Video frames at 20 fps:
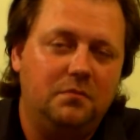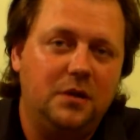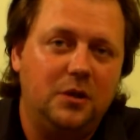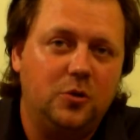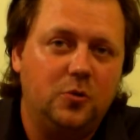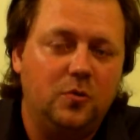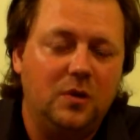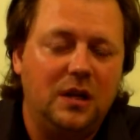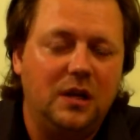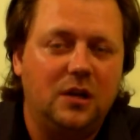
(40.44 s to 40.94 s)

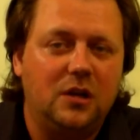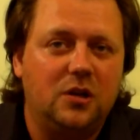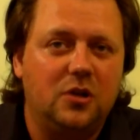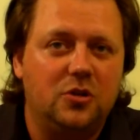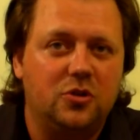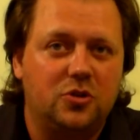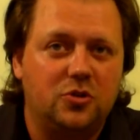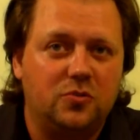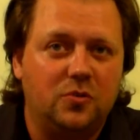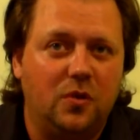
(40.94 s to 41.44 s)
between
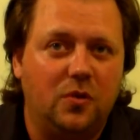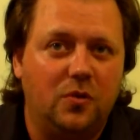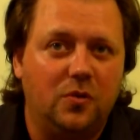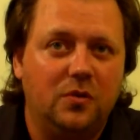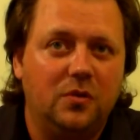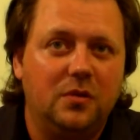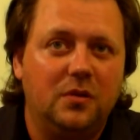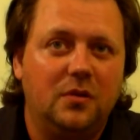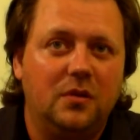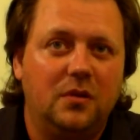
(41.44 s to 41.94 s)

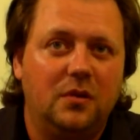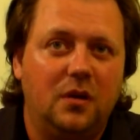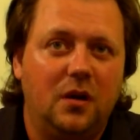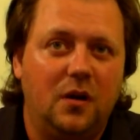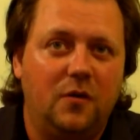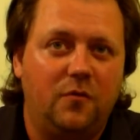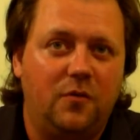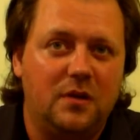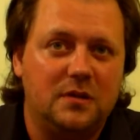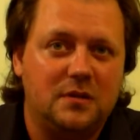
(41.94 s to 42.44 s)
control
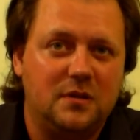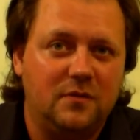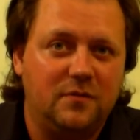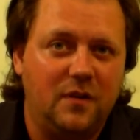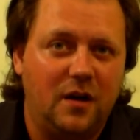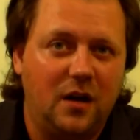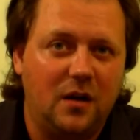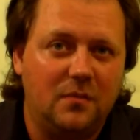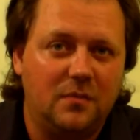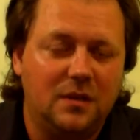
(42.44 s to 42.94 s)
of one's
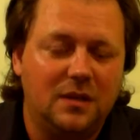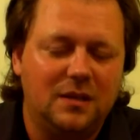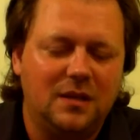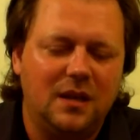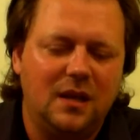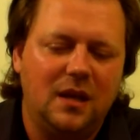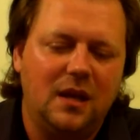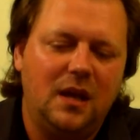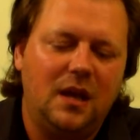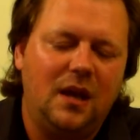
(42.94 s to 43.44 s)
environment
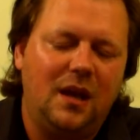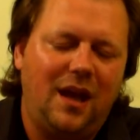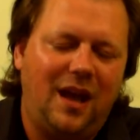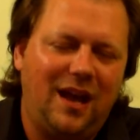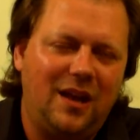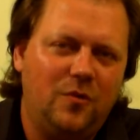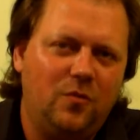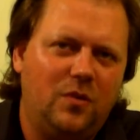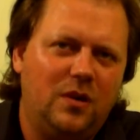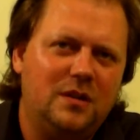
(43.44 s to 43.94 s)

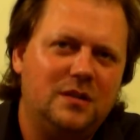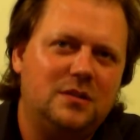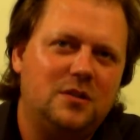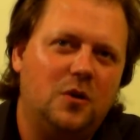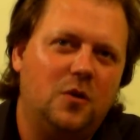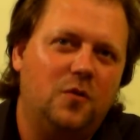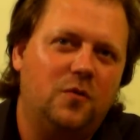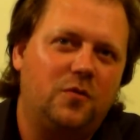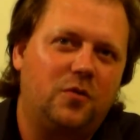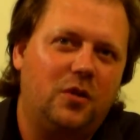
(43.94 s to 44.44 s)
and
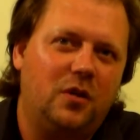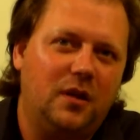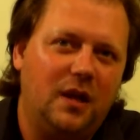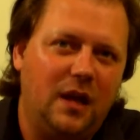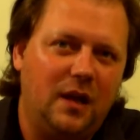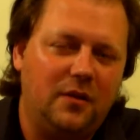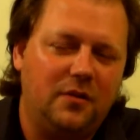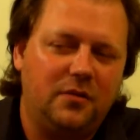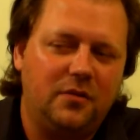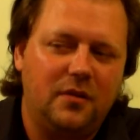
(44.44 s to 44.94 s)
one's overall
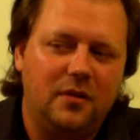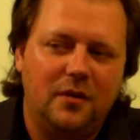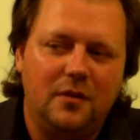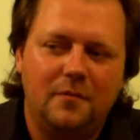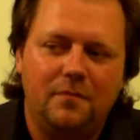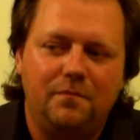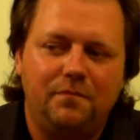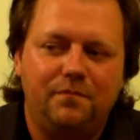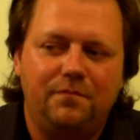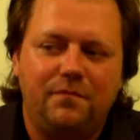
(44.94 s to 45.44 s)
health?
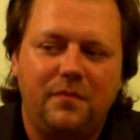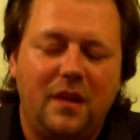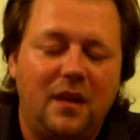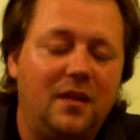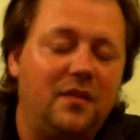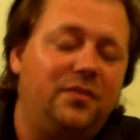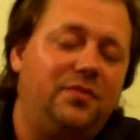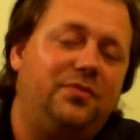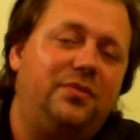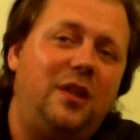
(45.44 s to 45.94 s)

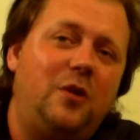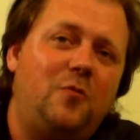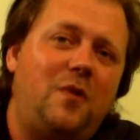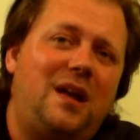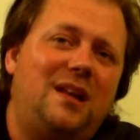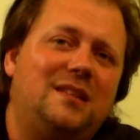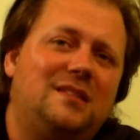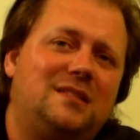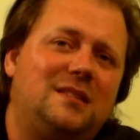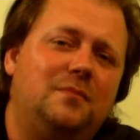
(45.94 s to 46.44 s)
They
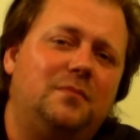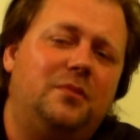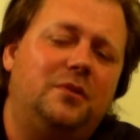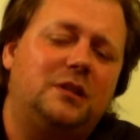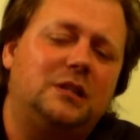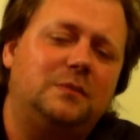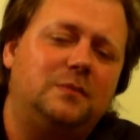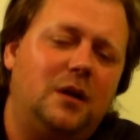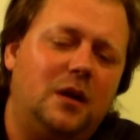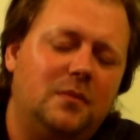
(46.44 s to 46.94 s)
ran a
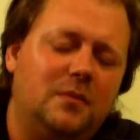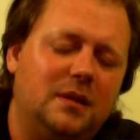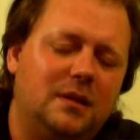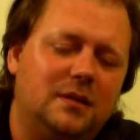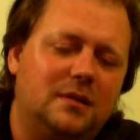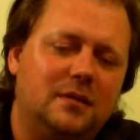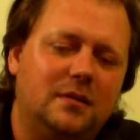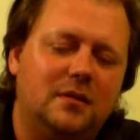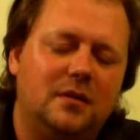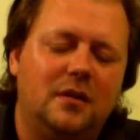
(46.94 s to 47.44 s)
simple
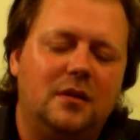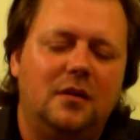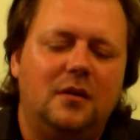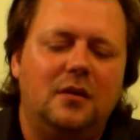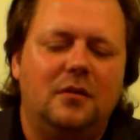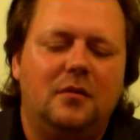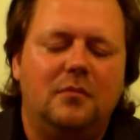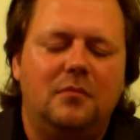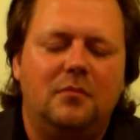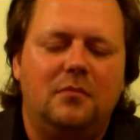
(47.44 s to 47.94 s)
experiment.
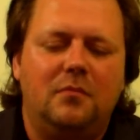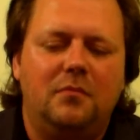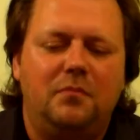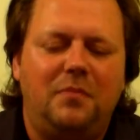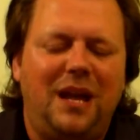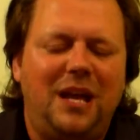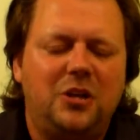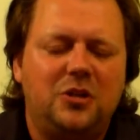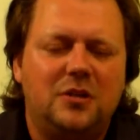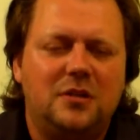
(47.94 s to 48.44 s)

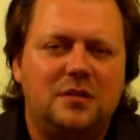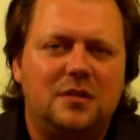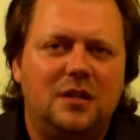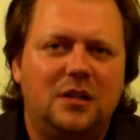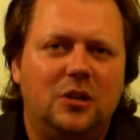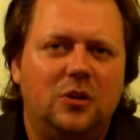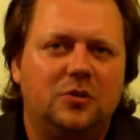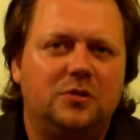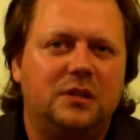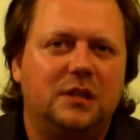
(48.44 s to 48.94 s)
Patients
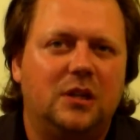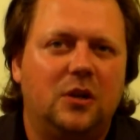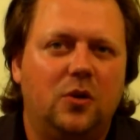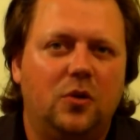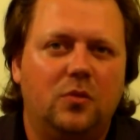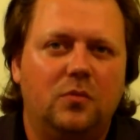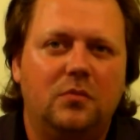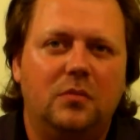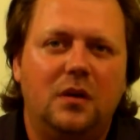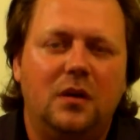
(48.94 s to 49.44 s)
in a nursing
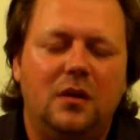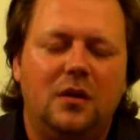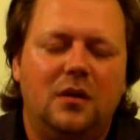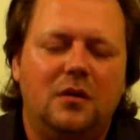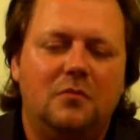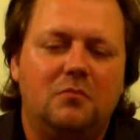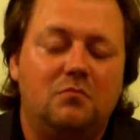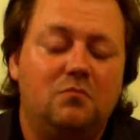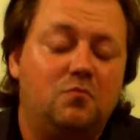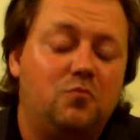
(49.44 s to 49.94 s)
home
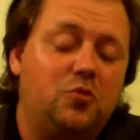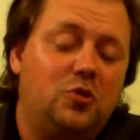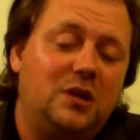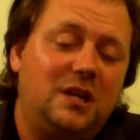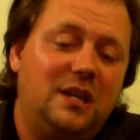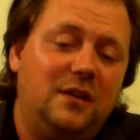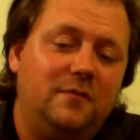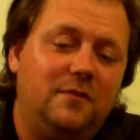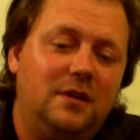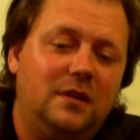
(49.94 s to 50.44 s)

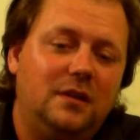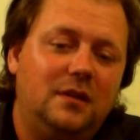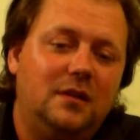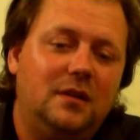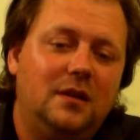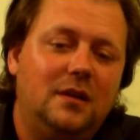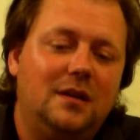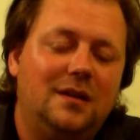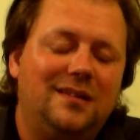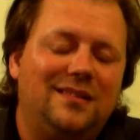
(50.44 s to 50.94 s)
were
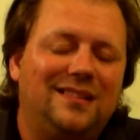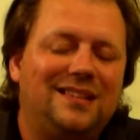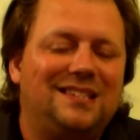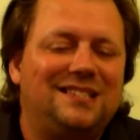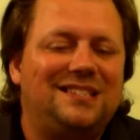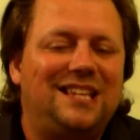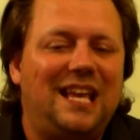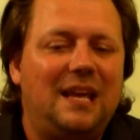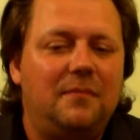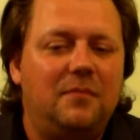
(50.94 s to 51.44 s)
given the
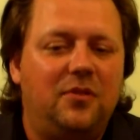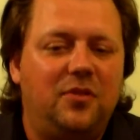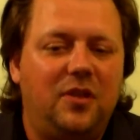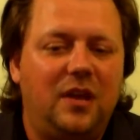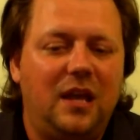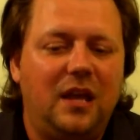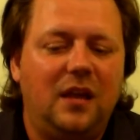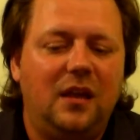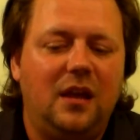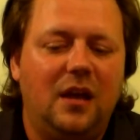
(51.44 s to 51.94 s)
same
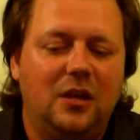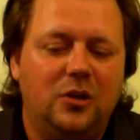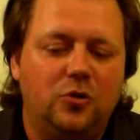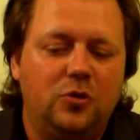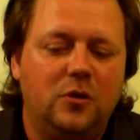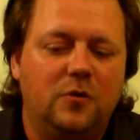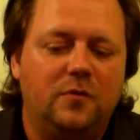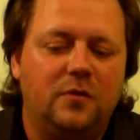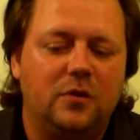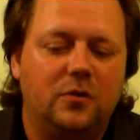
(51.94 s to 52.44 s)
thing in
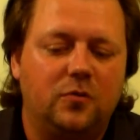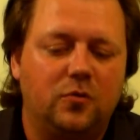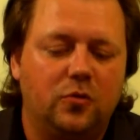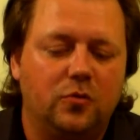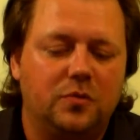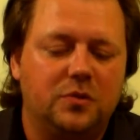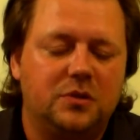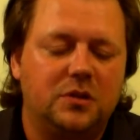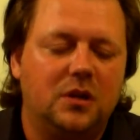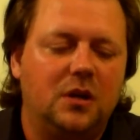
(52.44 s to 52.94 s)
two different
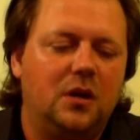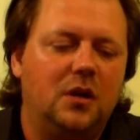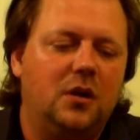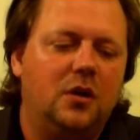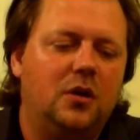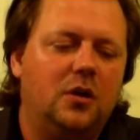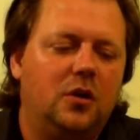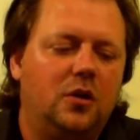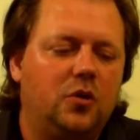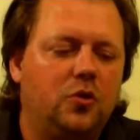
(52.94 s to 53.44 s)
groups.
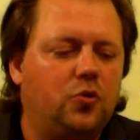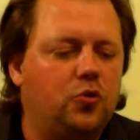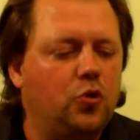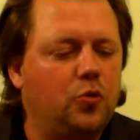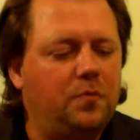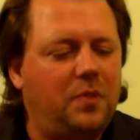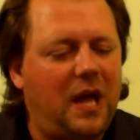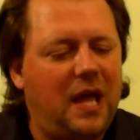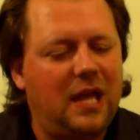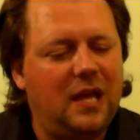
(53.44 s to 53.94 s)

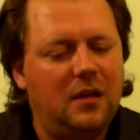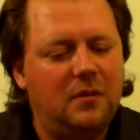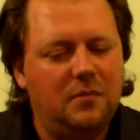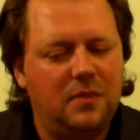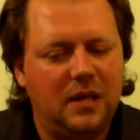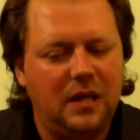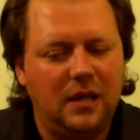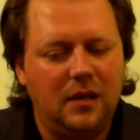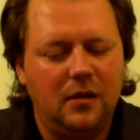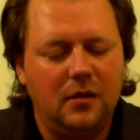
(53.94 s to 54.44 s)
Group A
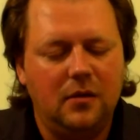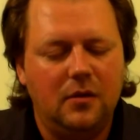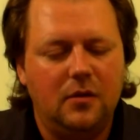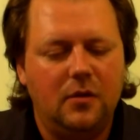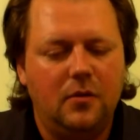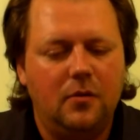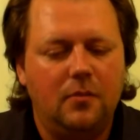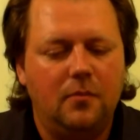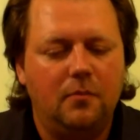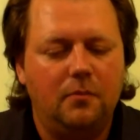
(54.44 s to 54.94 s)
and B
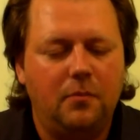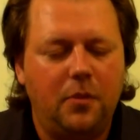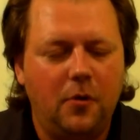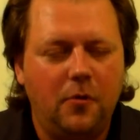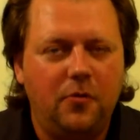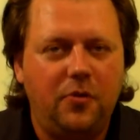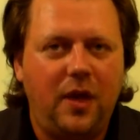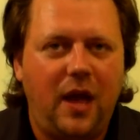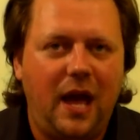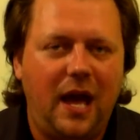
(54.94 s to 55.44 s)

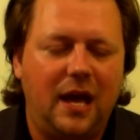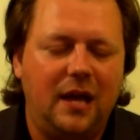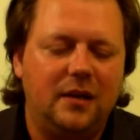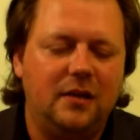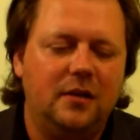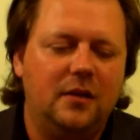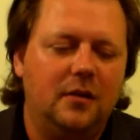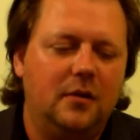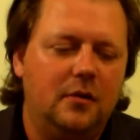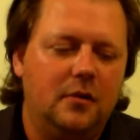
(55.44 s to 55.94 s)
both
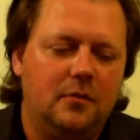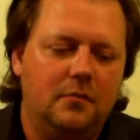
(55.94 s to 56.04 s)
had